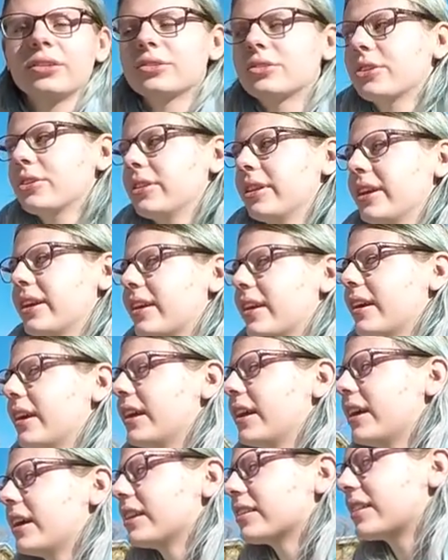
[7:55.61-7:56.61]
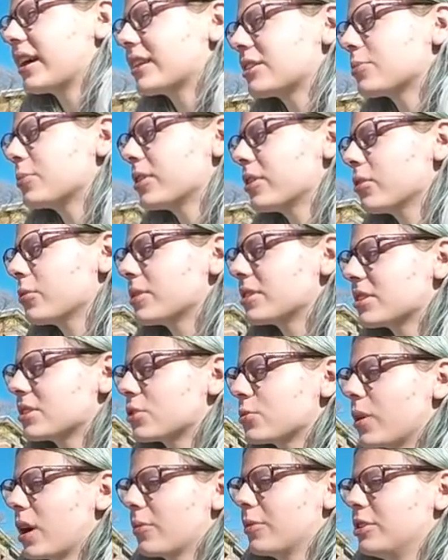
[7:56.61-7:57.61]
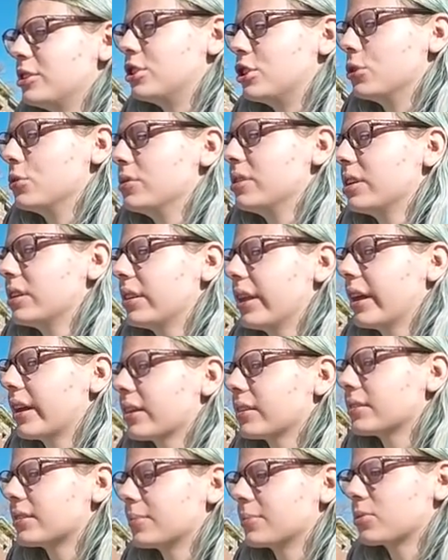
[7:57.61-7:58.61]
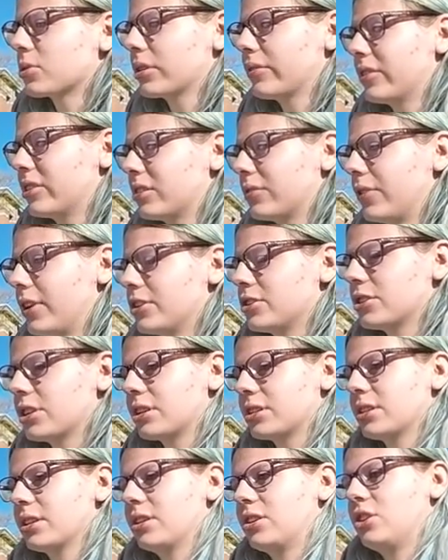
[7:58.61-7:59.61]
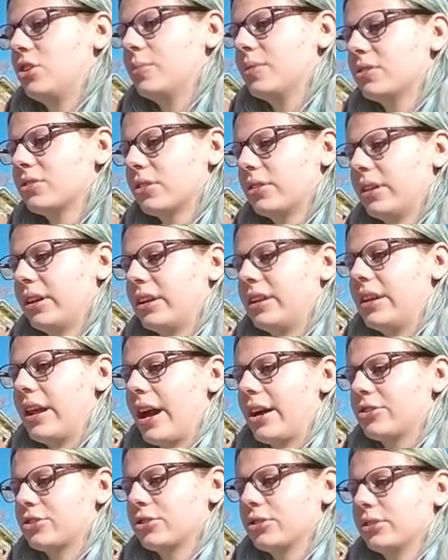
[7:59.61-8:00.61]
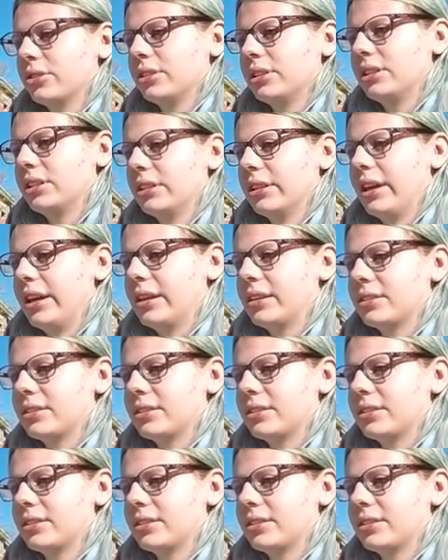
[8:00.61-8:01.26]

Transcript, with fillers: So like that's one of the reasons why we do need like some sort of intervention because like humans are like naturally like